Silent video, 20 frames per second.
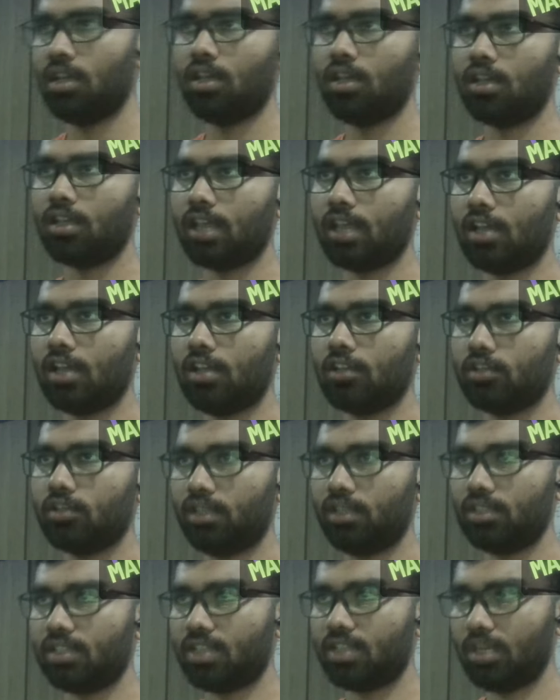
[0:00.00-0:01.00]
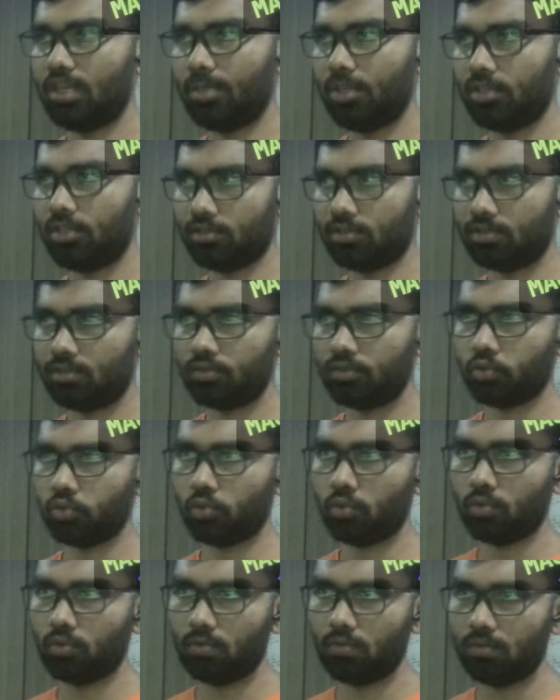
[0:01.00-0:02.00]
Yeah, these are DBs.
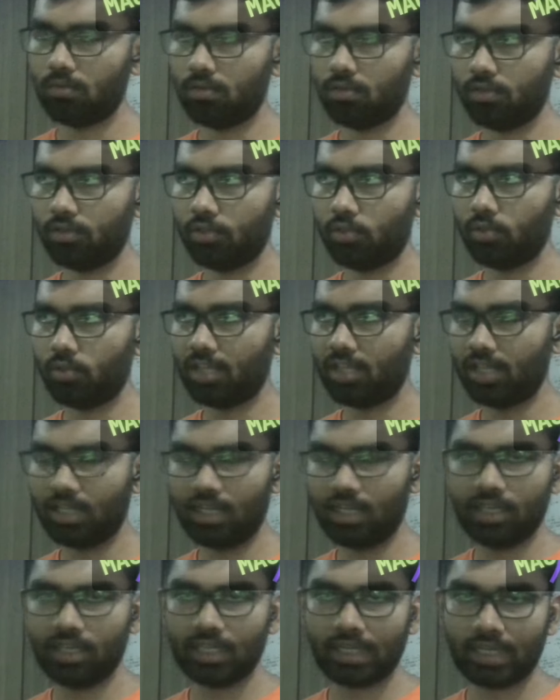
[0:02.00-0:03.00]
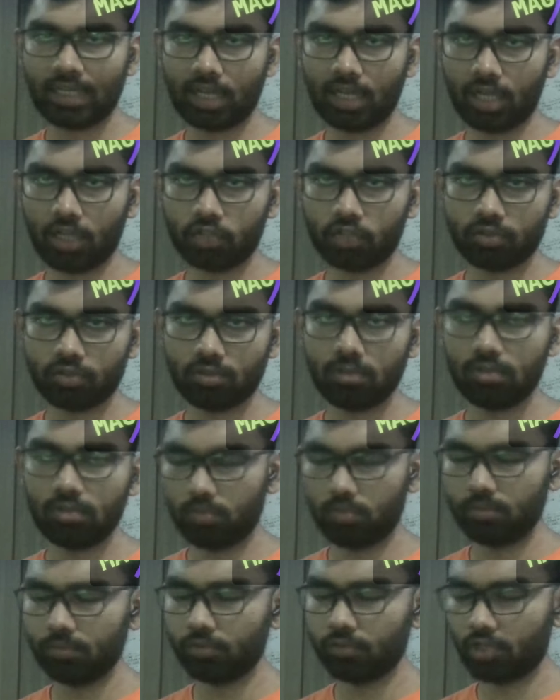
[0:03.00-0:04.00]
So you delete a connection.
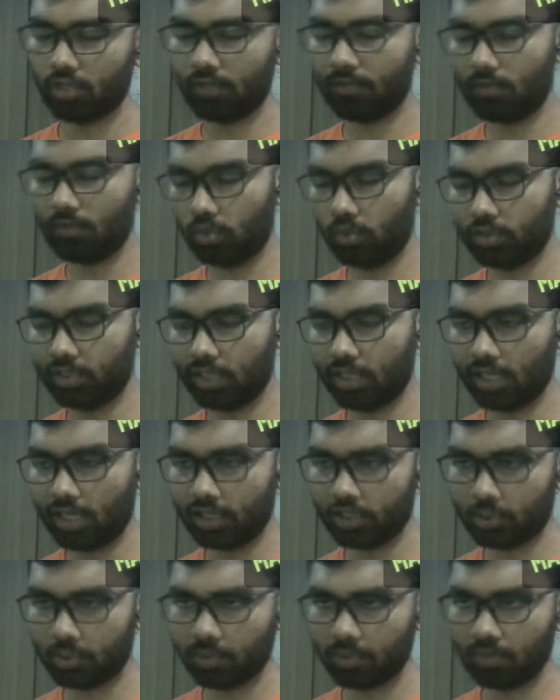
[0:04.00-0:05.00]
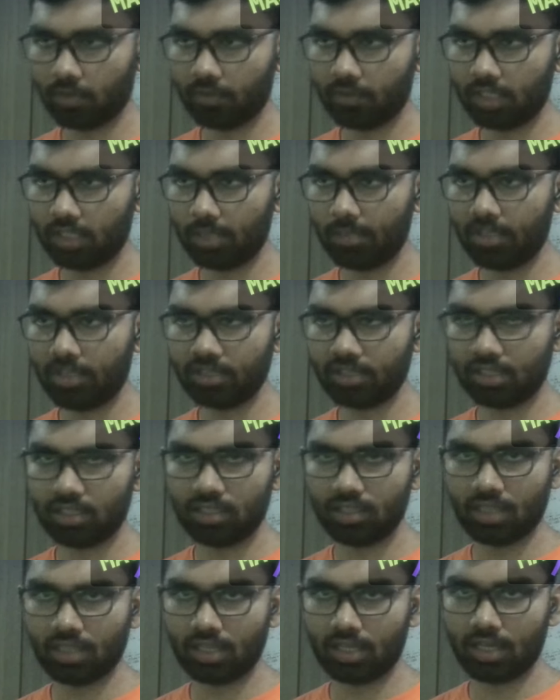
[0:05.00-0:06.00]
You sort of close the connection with one of the DBs that
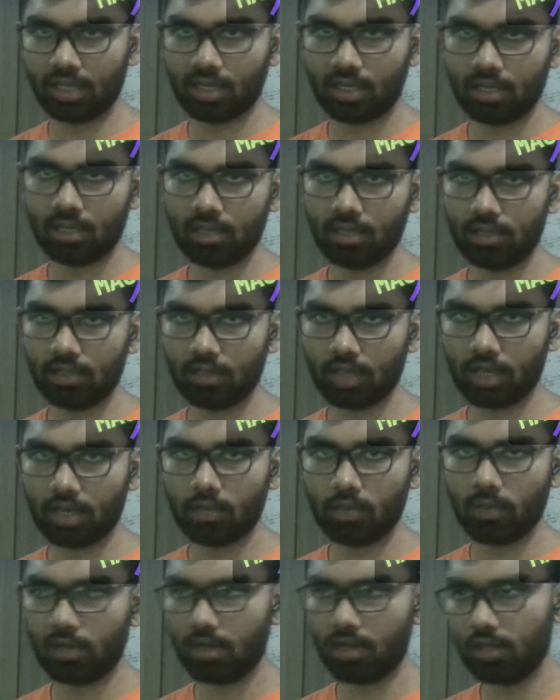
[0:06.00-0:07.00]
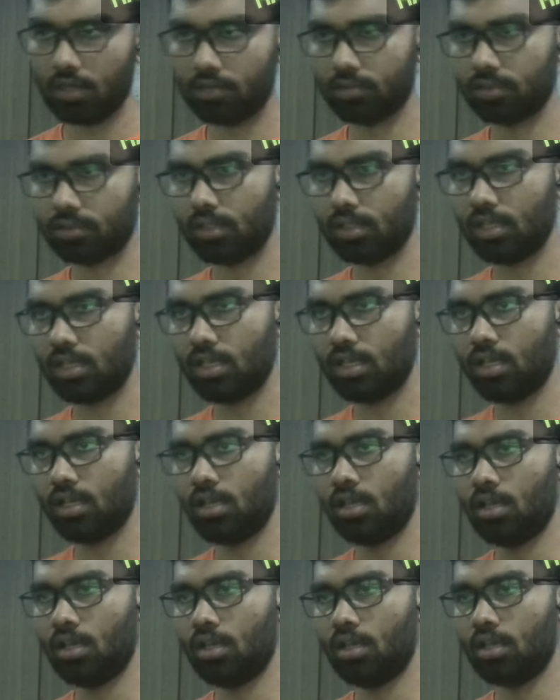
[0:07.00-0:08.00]
the current one is.
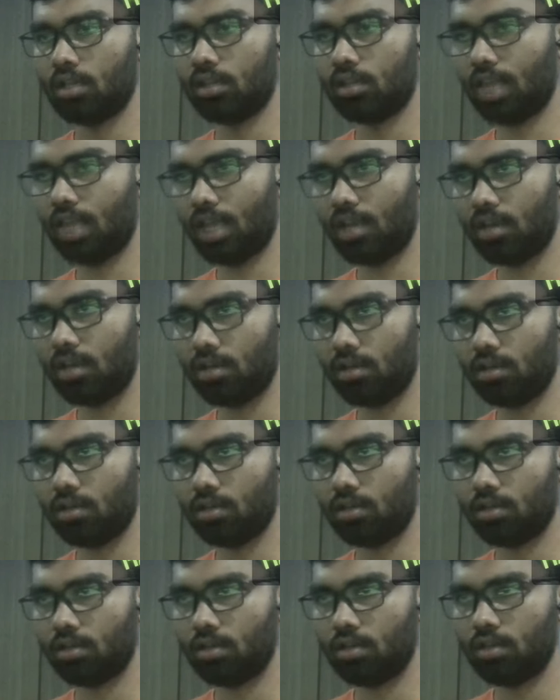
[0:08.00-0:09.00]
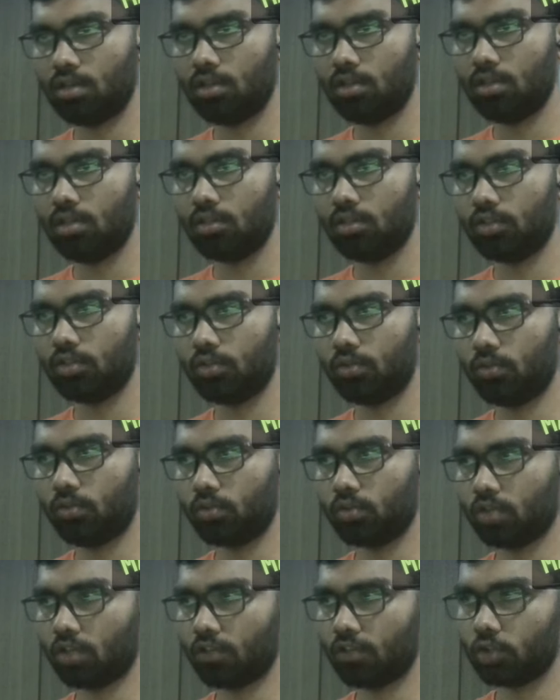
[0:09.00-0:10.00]
Then you
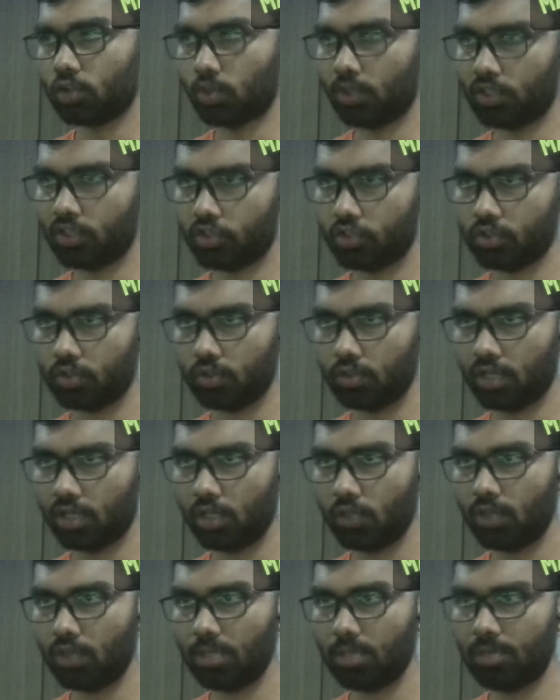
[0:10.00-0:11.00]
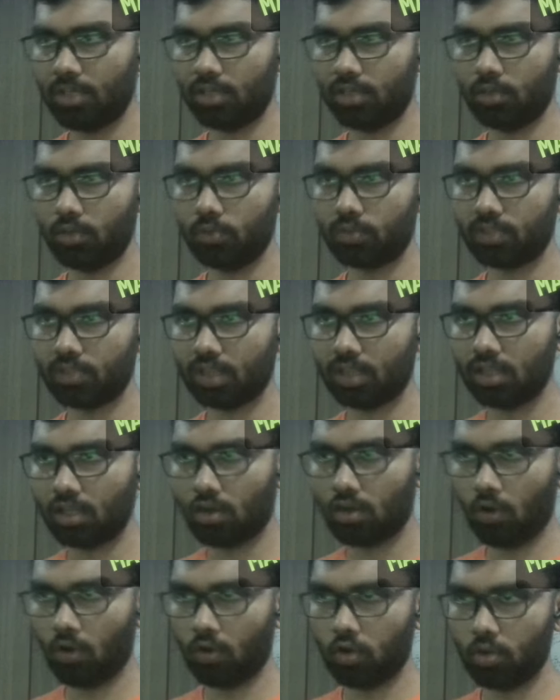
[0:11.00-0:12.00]
sort of switch to the new DB. You set
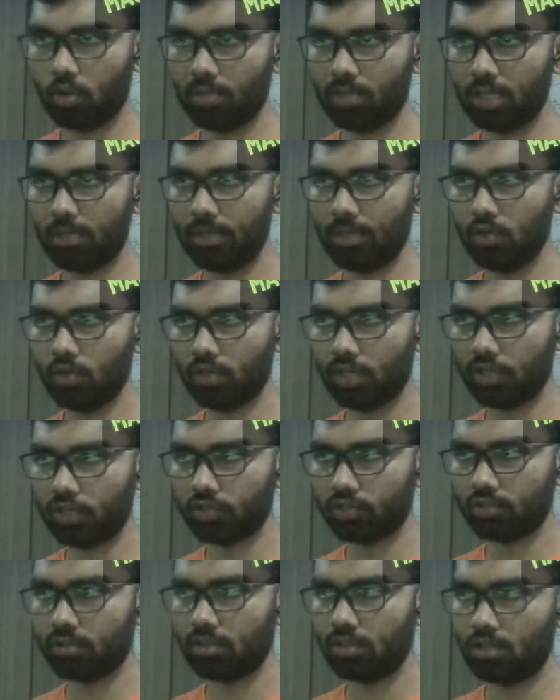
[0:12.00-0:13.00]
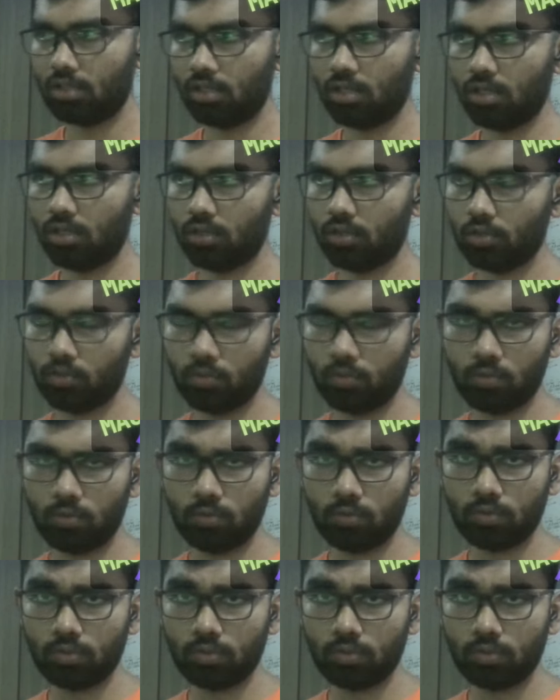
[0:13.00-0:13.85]
the Ogrum DB location to